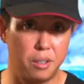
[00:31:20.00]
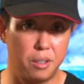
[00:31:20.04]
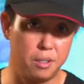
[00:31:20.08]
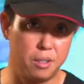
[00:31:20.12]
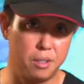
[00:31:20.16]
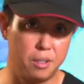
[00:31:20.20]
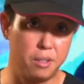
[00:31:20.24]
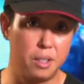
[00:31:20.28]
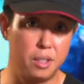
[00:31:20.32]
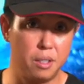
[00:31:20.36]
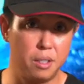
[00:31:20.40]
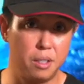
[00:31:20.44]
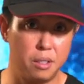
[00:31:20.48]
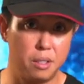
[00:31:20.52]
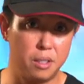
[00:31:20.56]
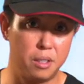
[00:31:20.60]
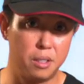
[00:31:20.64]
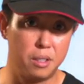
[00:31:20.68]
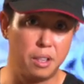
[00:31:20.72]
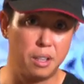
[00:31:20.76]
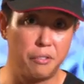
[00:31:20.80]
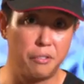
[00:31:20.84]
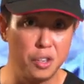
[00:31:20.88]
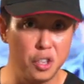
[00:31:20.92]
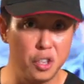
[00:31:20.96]

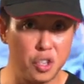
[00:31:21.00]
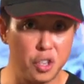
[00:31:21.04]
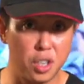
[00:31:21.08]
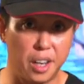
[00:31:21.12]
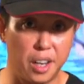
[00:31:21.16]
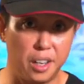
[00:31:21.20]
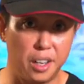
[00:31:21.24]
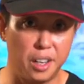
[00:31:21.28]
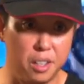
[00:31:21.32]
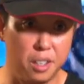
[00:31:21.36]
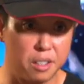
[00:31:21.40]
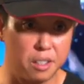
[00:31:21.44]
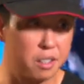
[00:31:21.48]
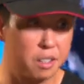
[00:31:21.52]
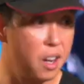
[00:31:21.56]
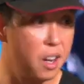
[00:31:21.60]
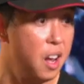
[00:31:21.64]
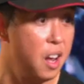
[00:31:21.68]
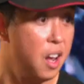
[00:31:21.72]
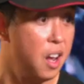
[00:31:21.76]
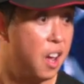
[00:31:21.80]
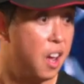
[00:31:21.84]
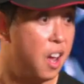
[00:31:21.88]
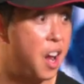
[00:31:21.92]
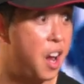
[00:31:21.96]
a feature like this,
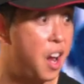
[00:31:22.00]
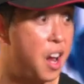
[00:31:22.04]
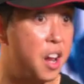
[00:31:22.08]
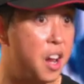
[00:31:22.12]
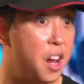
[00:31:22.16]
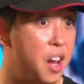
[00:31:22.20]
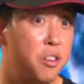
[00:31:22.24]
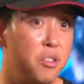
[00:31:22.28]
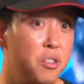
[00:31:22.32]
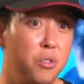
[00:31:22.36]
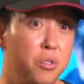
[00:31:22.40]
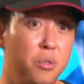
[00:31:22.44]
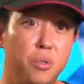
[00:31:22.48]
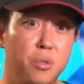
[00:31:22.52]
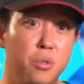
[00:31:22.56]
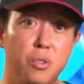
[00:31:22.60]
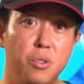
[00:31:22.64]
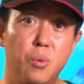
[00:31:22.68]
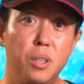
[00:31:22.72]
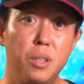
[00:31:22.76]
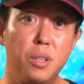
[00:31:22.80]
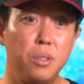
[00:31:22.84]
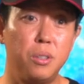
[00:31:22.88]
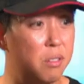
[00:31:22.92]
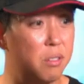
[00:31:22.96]
and you
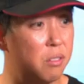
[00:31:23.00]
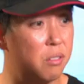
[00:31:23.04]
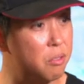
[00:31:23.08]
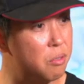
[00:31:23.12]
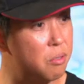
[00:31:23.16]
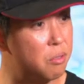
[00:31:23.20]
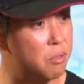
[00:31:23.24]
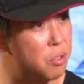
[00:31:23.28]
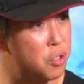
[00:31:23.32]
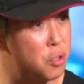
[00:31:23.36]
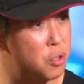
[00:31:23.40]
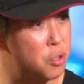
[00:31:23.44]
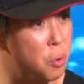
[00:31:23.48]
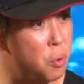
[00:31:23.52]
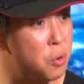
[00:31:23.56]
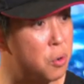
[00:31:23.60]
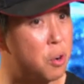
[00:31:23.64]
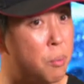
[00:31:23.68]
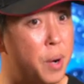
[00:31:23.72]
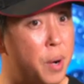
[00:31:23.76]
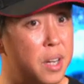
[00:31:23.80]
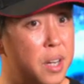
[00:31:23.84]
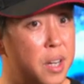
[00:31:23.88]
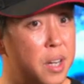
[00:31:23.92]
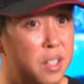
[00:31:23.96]
want to show
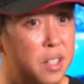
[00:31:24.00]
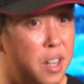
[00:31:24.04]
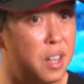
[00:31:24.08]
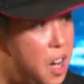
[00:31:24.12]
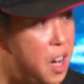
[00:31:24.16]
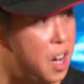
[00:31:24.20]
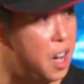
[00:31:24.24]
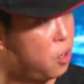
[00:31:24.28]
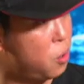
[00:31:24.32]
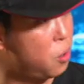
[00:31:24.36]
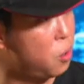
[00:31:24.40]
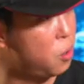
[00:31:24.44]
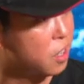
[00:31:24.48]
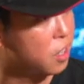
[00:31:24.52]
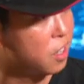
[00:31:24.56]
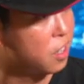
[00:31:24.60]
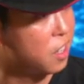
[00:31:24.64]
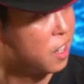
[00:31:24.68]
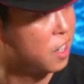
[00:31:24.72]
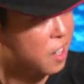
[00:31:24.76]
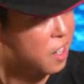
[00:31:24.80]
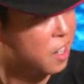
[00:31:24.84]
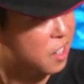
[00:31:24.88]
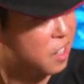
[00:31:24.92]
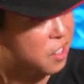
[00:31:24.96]
your buddies, hey, look,
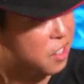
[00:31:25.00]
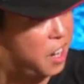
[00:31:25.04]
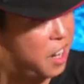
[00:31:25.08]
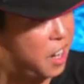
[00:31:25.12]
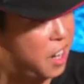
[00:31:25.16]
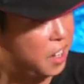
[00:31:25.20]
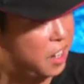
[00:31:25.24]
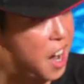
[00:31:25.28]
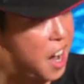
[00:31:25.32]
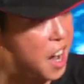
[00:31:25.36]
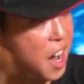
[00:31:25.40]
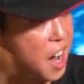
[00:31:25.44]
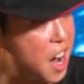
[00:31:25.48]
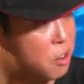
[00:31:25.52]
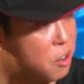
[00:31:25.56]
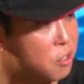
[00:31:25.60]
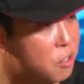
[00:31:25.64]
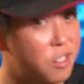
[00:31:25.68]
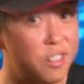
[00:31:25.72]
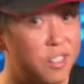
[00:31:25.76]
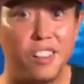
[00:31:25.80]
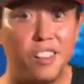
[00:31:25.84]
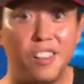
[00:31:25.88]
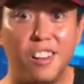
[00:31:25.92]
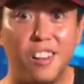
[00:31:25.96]
check that
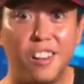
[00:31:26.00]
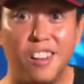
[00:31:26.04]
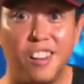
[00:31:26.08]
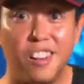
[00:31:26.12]
out,